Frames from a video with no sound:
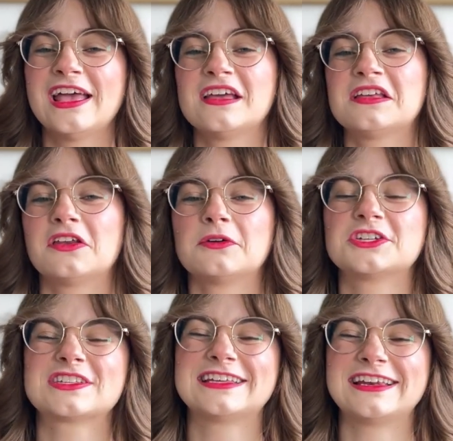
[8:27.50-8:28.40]
you know, I
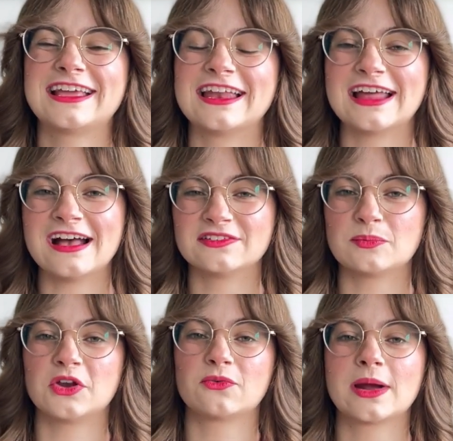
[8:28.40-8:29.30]
just didn't get as
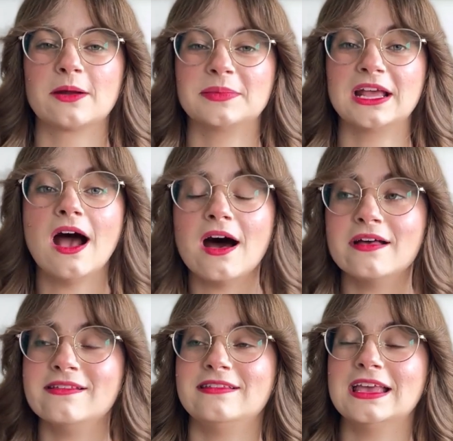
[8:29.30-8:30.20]
much wear
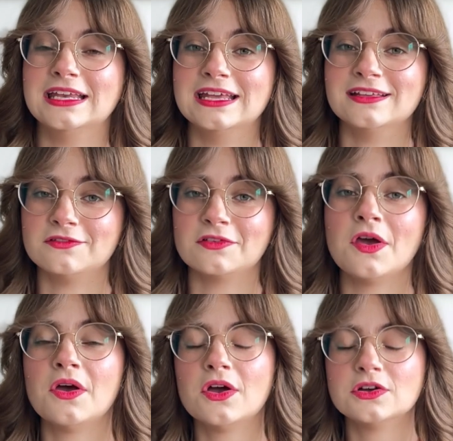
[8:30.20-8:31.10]
because it is
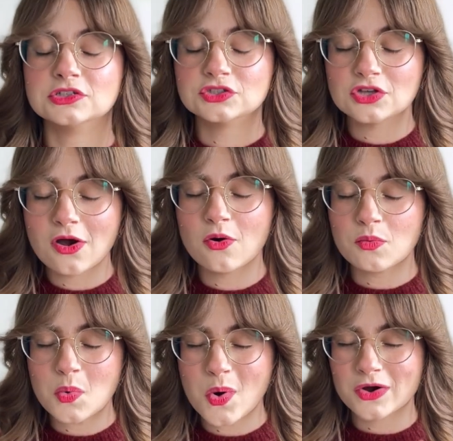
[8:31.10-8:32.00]
so
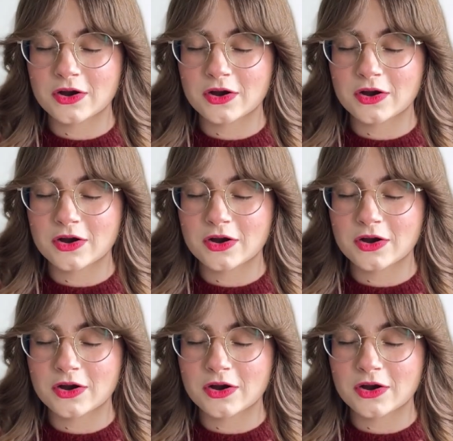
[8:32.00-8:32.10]
warm.